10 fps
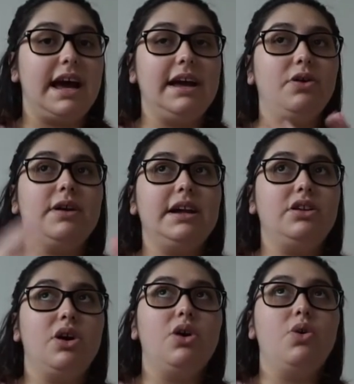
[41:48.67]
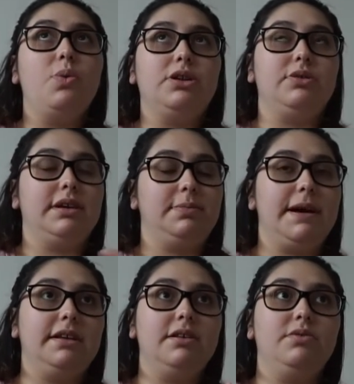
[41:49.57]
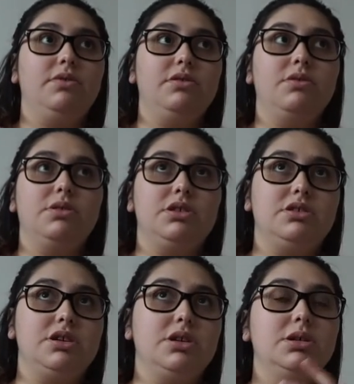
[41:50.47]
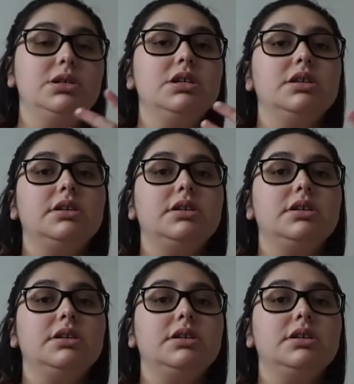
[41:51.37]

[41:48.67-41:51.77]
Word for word: I already know what to expect and know what to do,